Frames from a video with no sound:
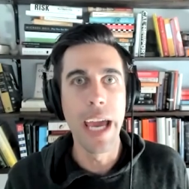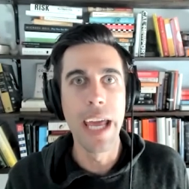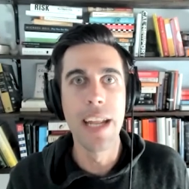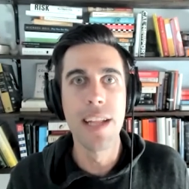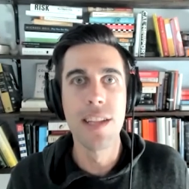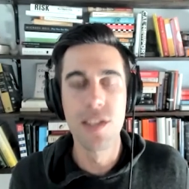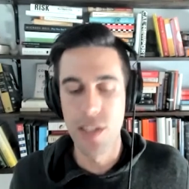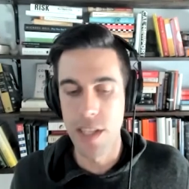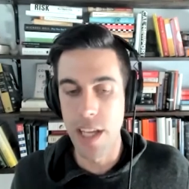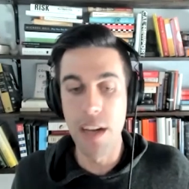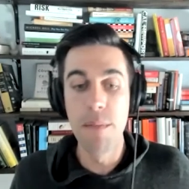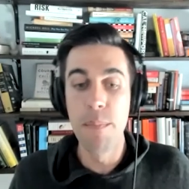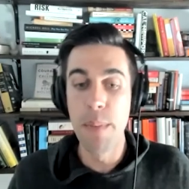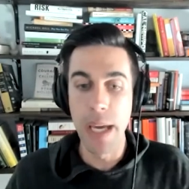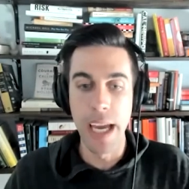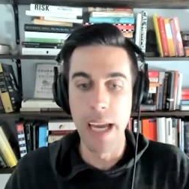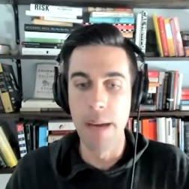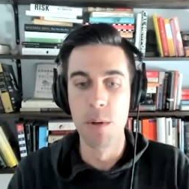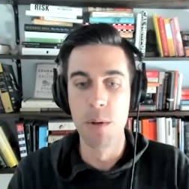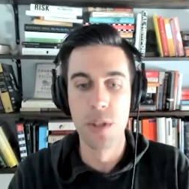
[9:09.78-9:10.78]
and instead of
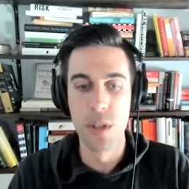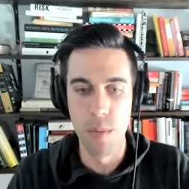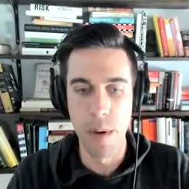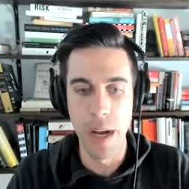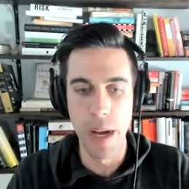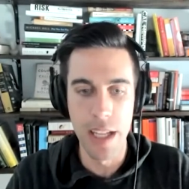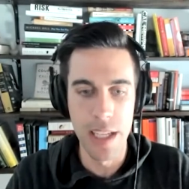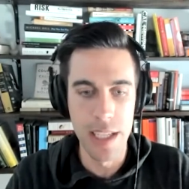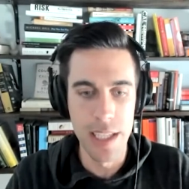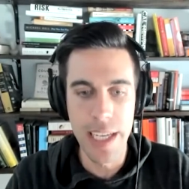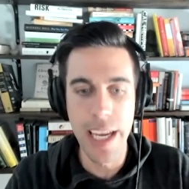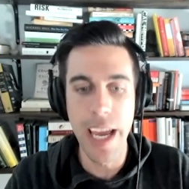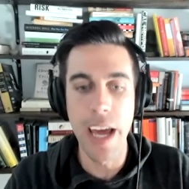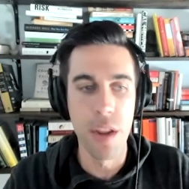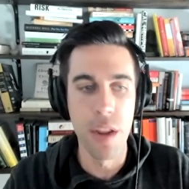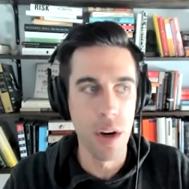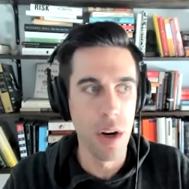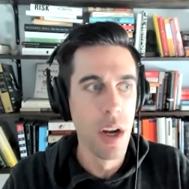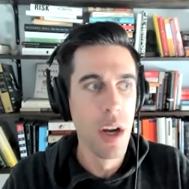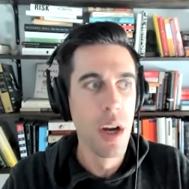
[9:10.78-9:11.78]
being able to rally
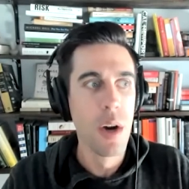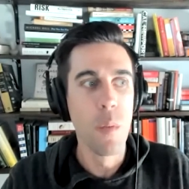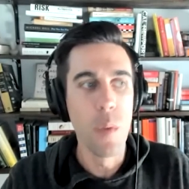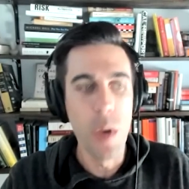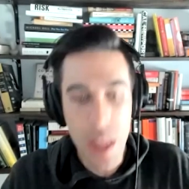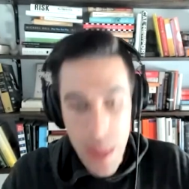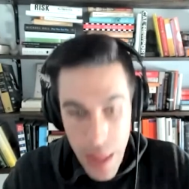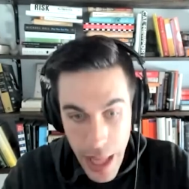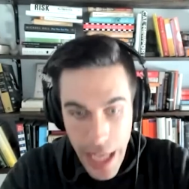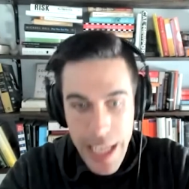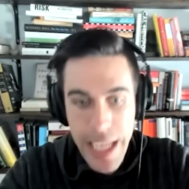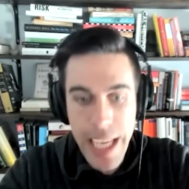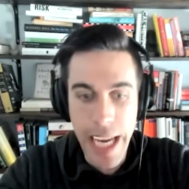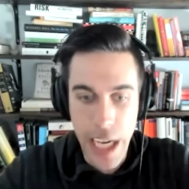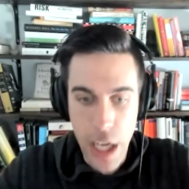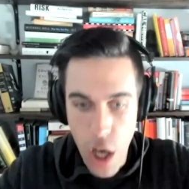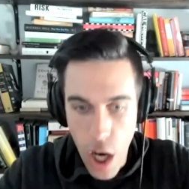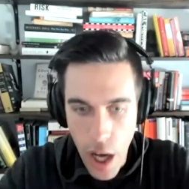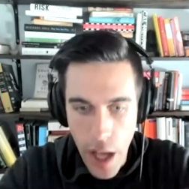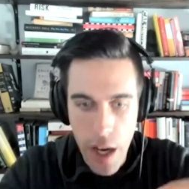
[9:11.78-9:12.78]
together, we then get
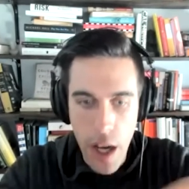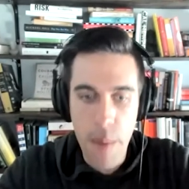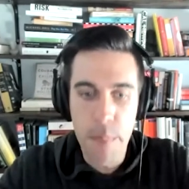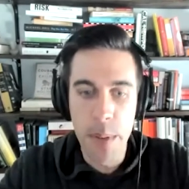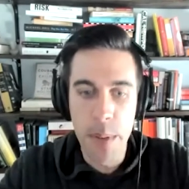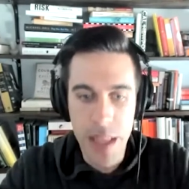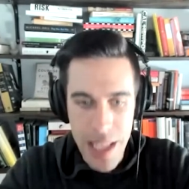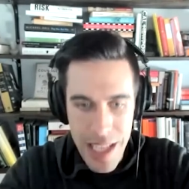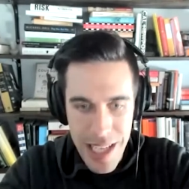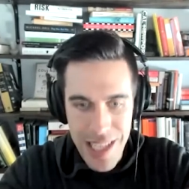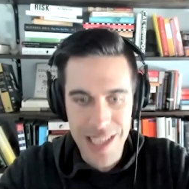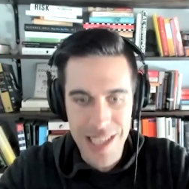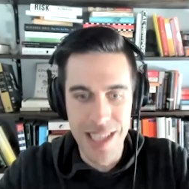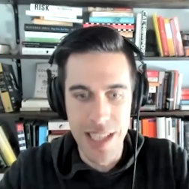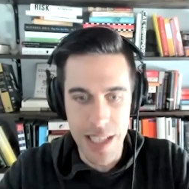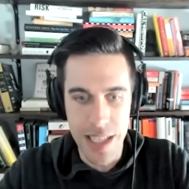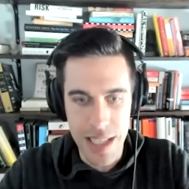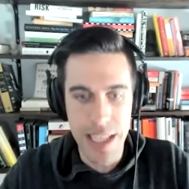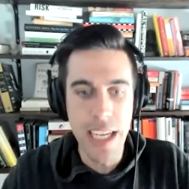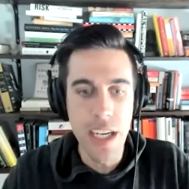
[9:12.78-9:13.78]
caught up in these
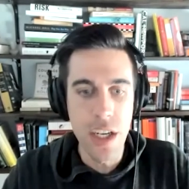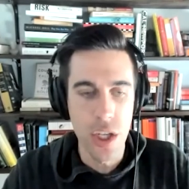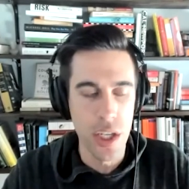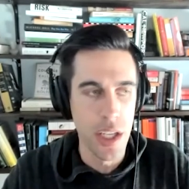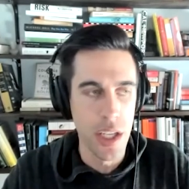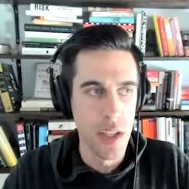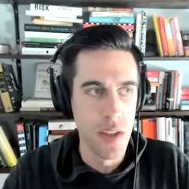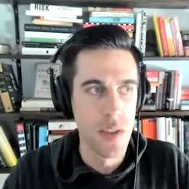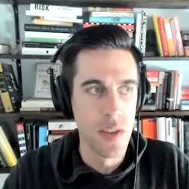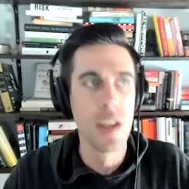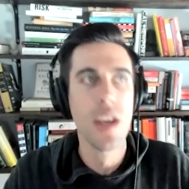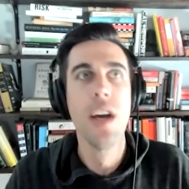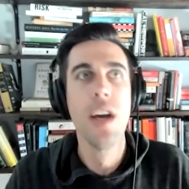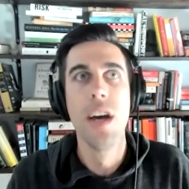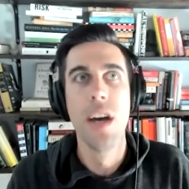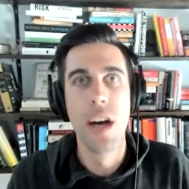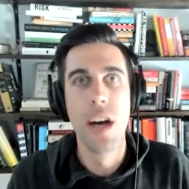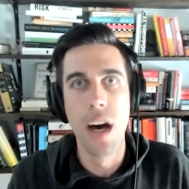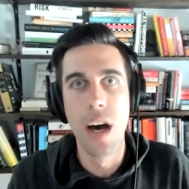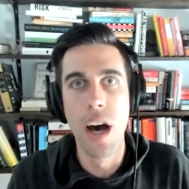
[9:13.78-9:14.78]
distinctions
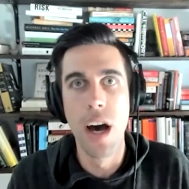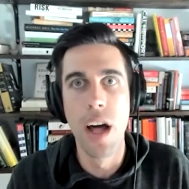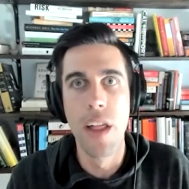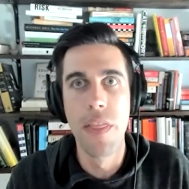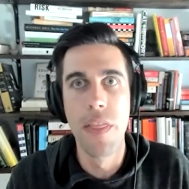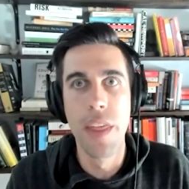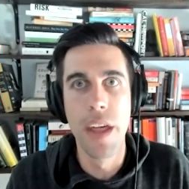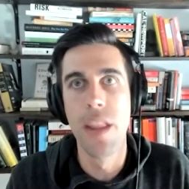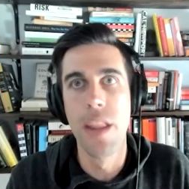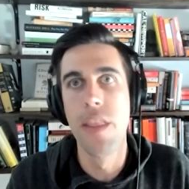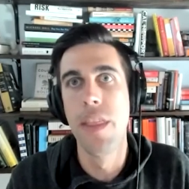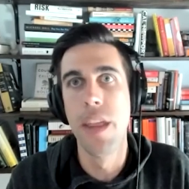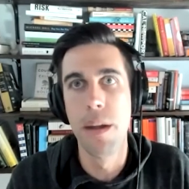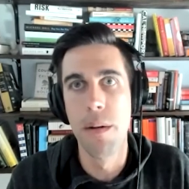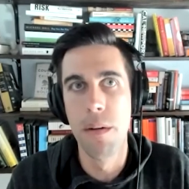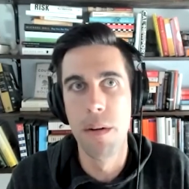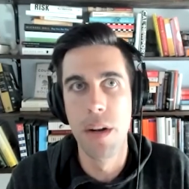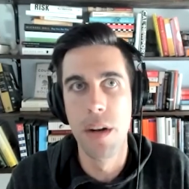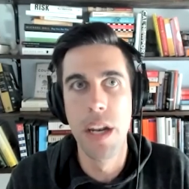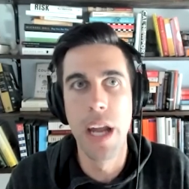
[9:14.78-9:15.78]
uh, that
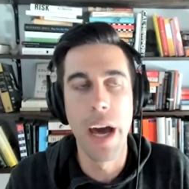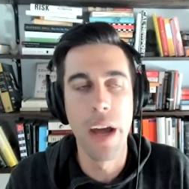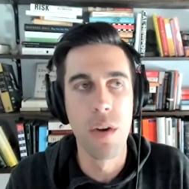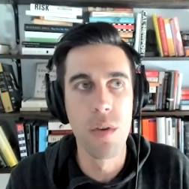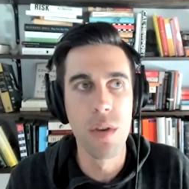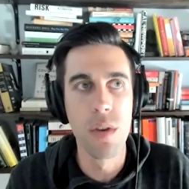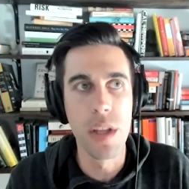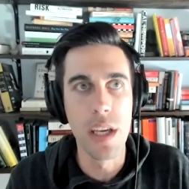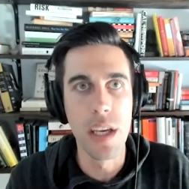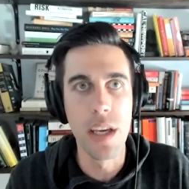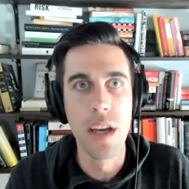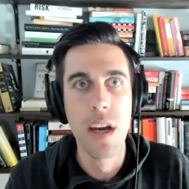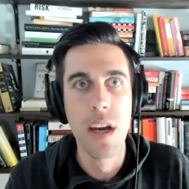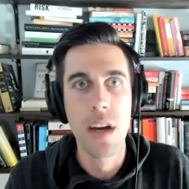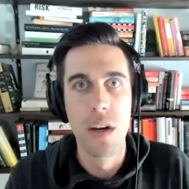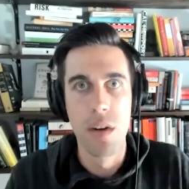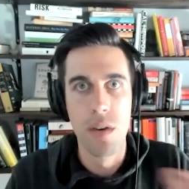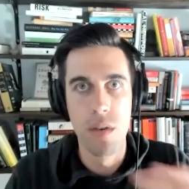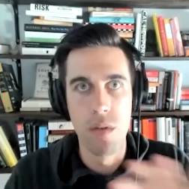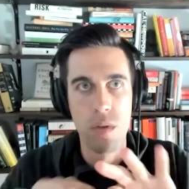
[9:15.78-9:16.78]
that not only
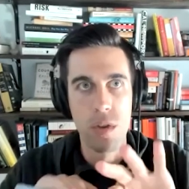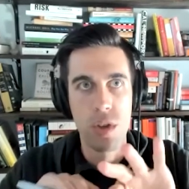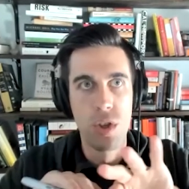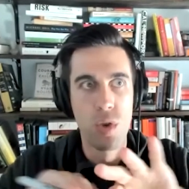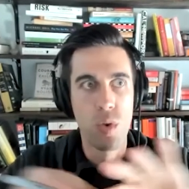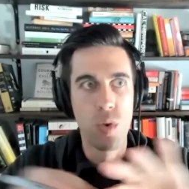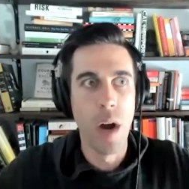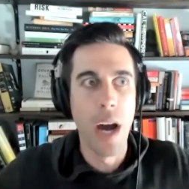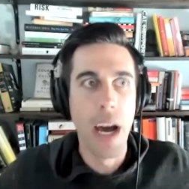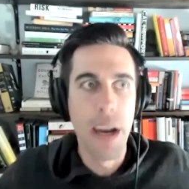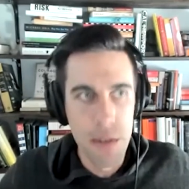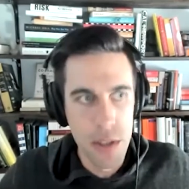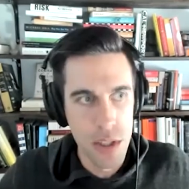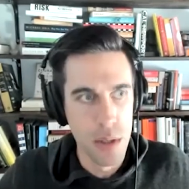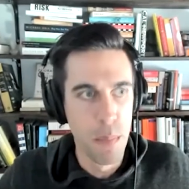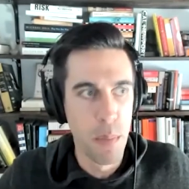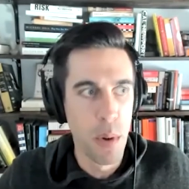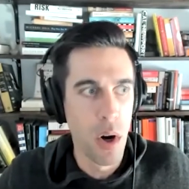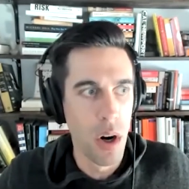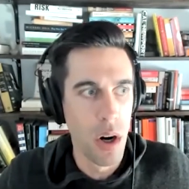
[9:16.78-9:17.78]
drive us
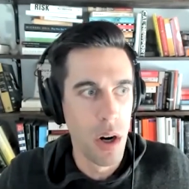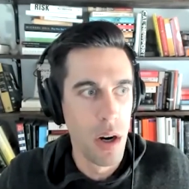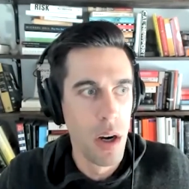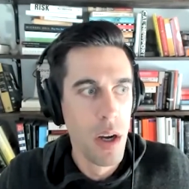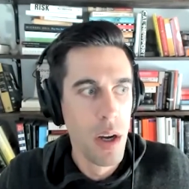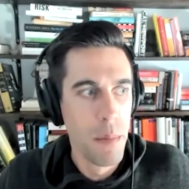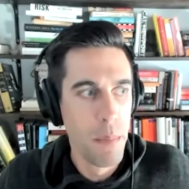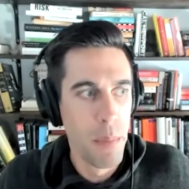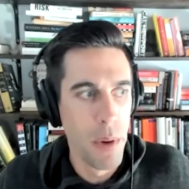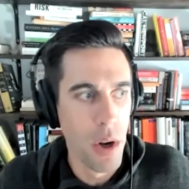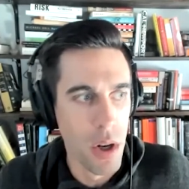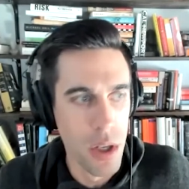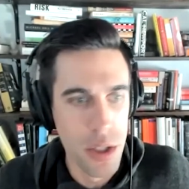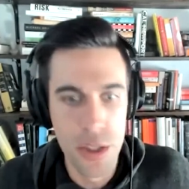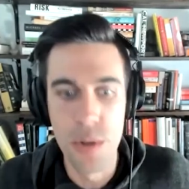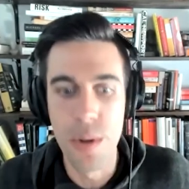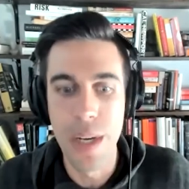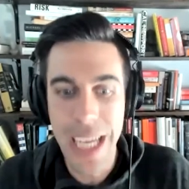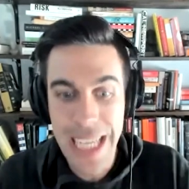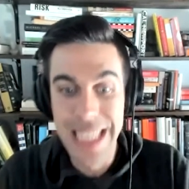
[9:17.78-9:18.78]
apart but
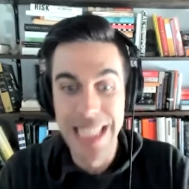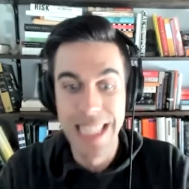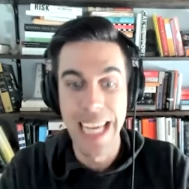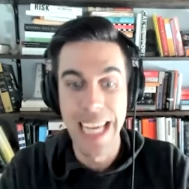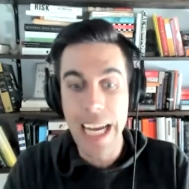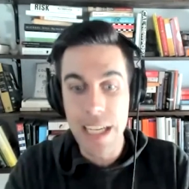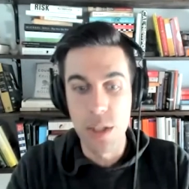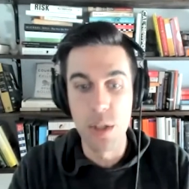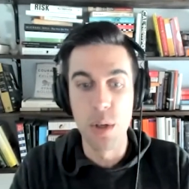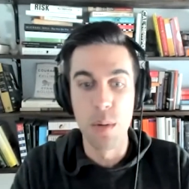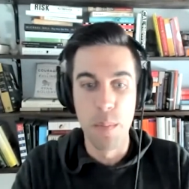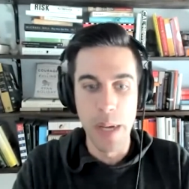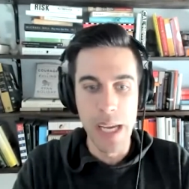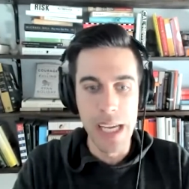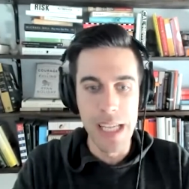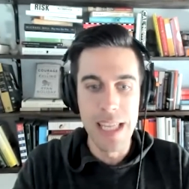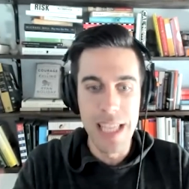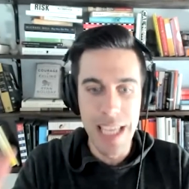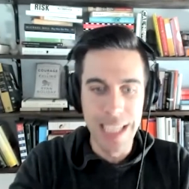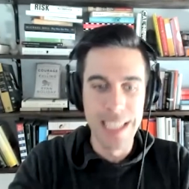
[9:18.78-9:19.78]
also
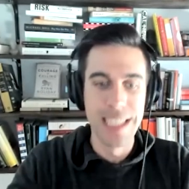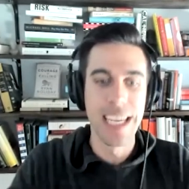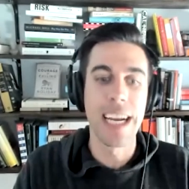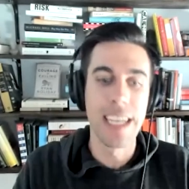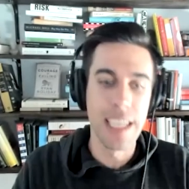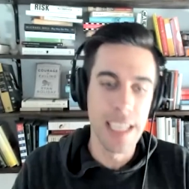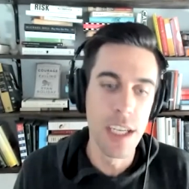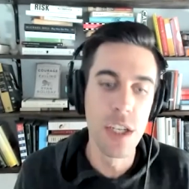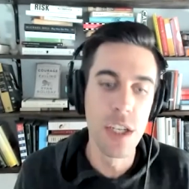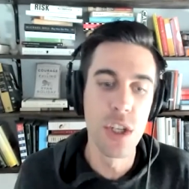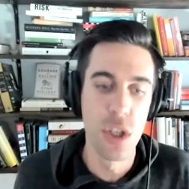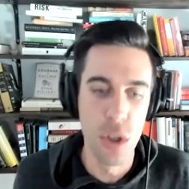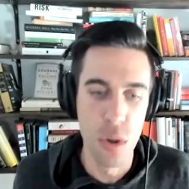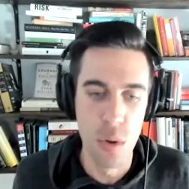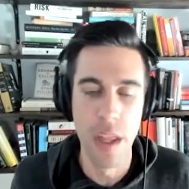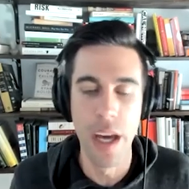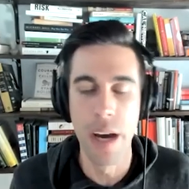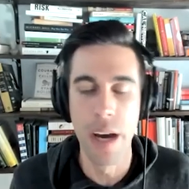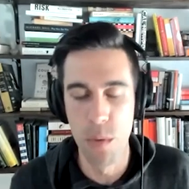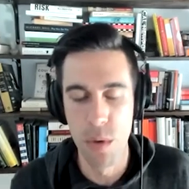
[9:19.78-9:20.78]
exacerbate the exact issue
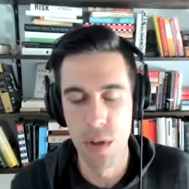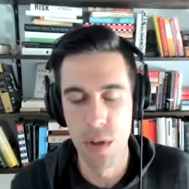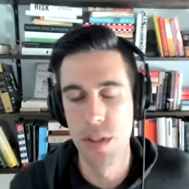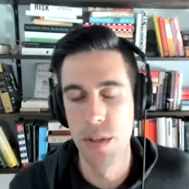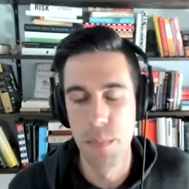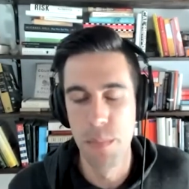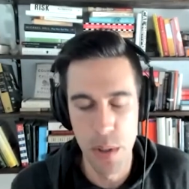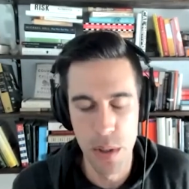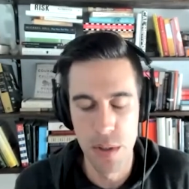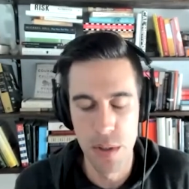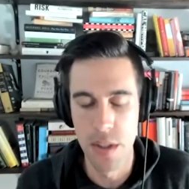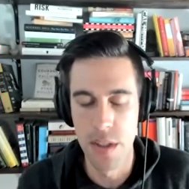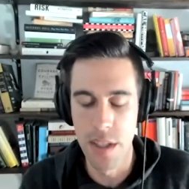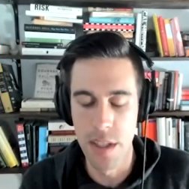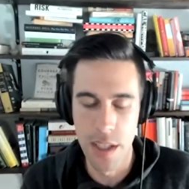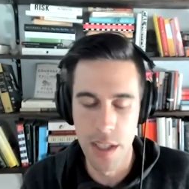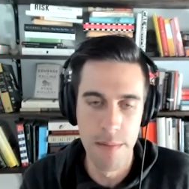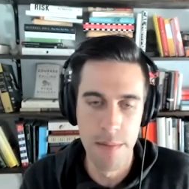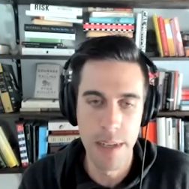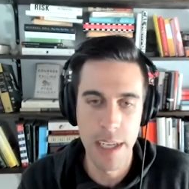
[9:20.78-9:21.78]
that we're
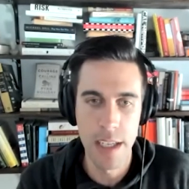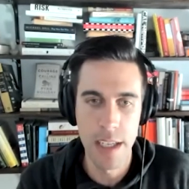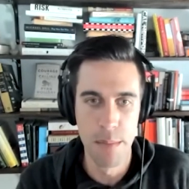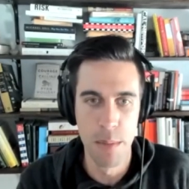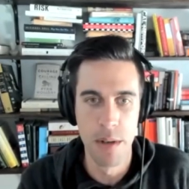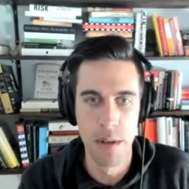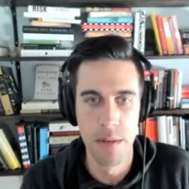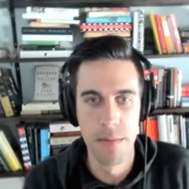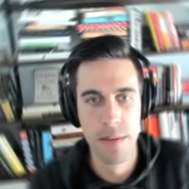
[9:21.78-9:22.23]
supposedly the victim of.